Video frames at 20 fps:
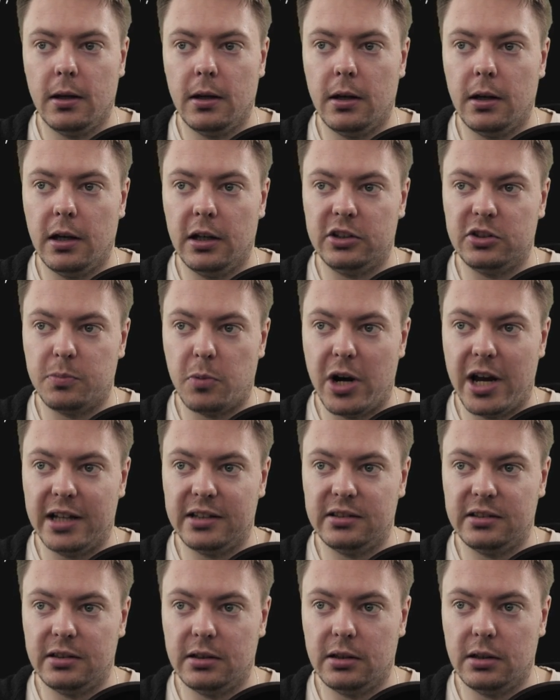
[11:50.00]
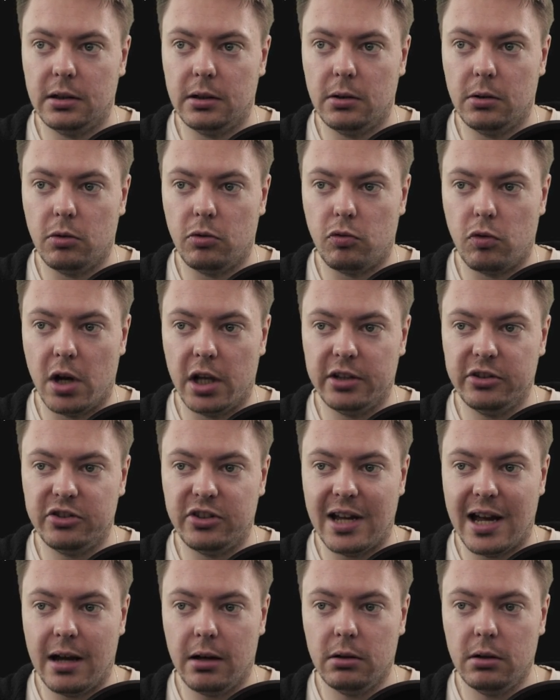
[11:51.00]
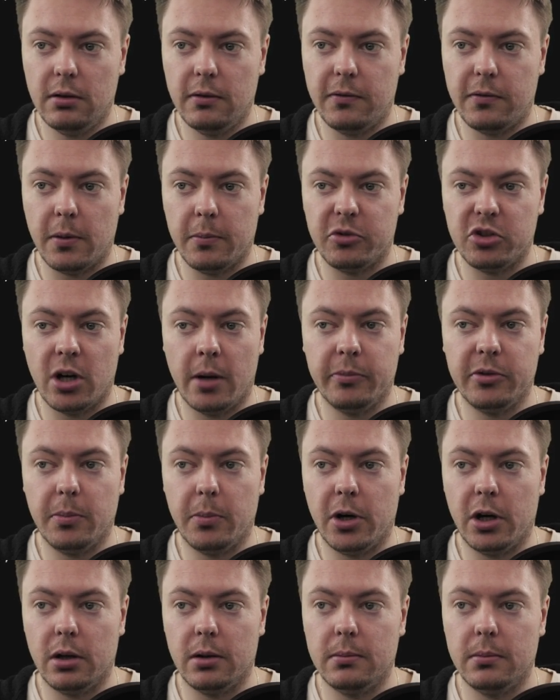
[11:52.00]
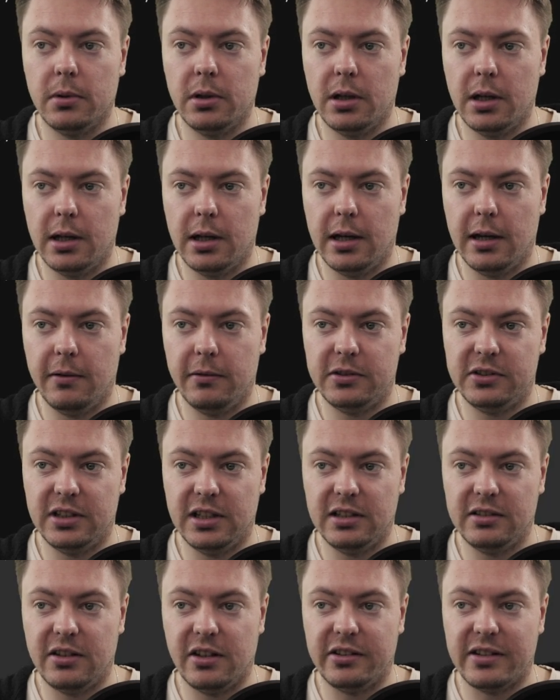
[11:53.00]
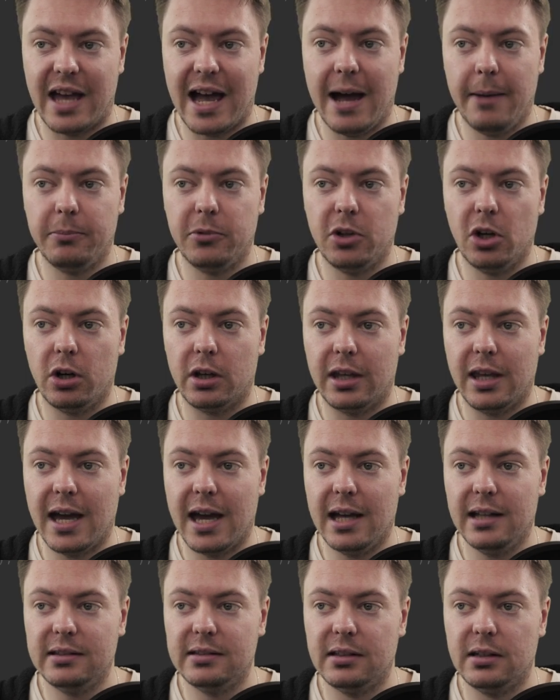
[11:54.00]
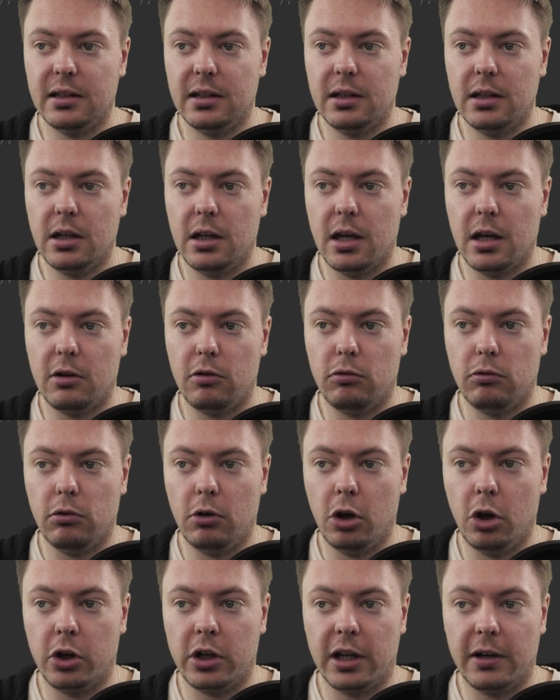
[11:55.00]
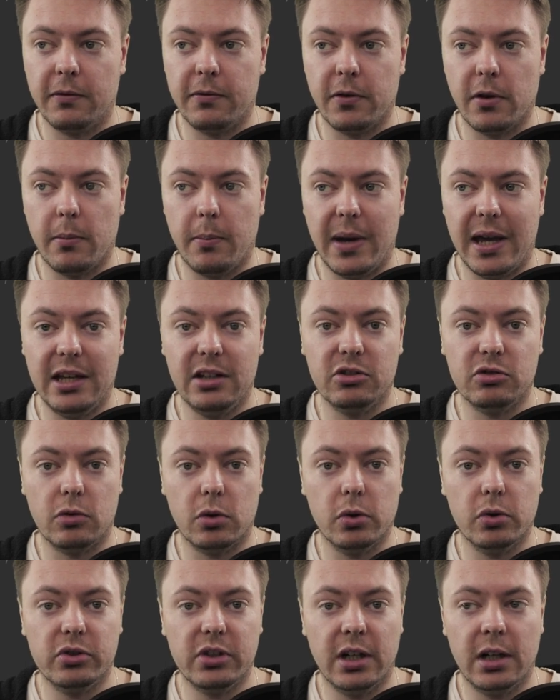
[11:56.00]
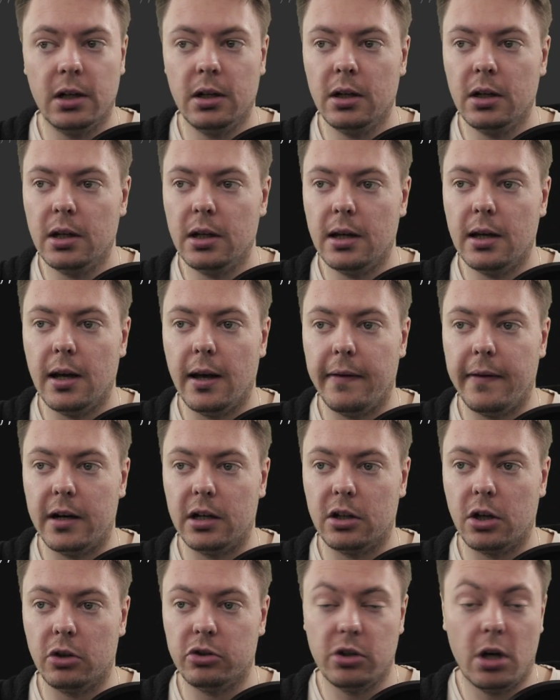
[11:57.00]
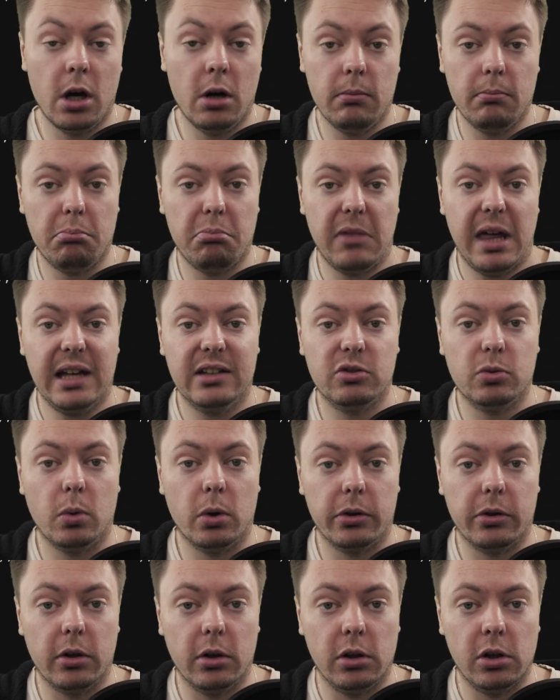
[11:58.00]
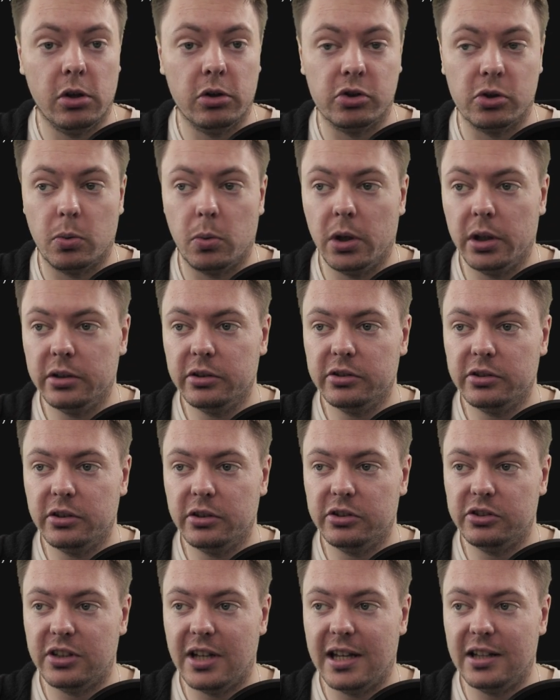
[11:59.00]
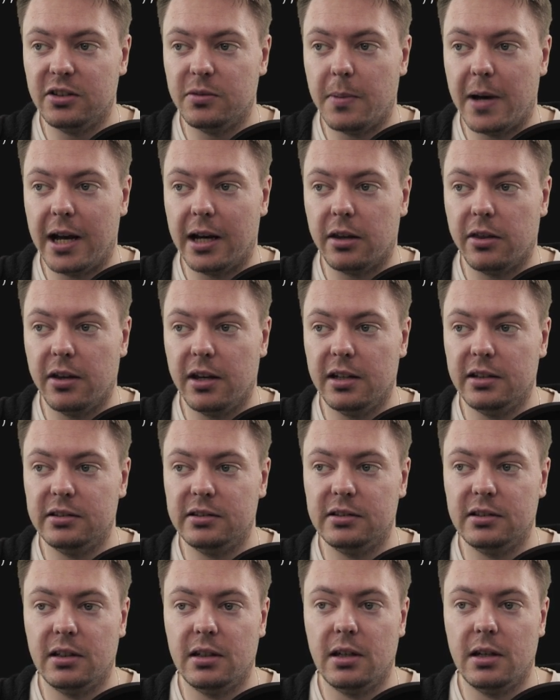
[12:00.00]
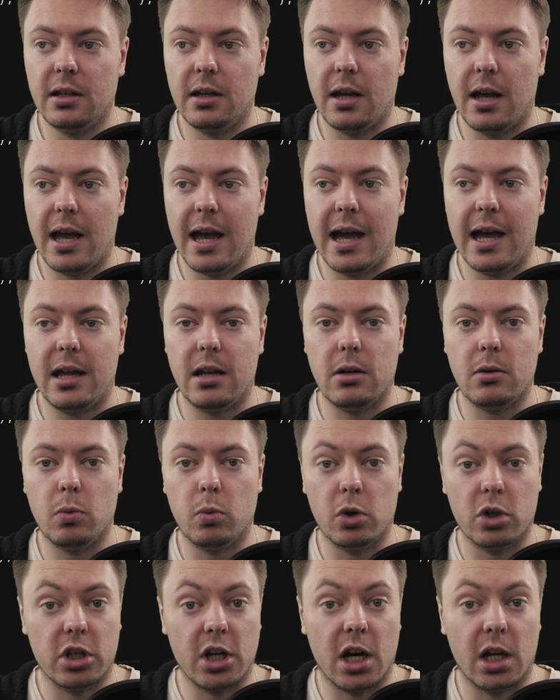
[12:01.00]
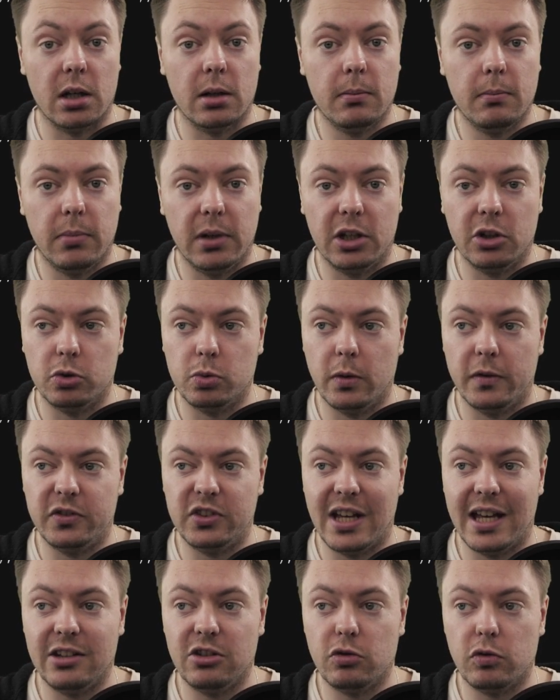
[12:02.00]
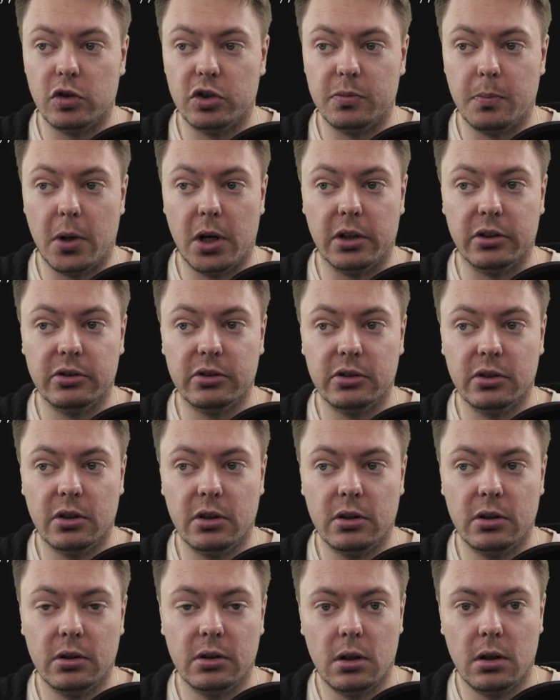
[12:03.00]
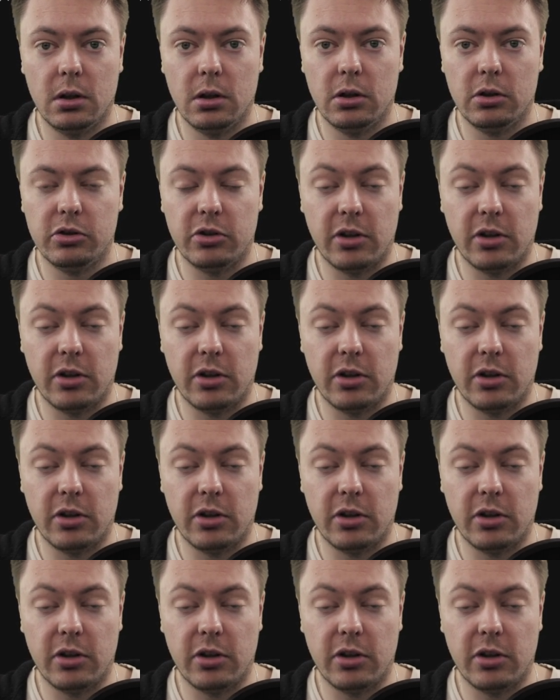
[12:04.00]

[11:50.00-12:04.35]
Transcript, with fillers: Express runs down from top to bottom. It sees this app.get looking for the base route here. And then it goes, oh, that's what the user wants, sends back this, and we're done because we've sent a response. So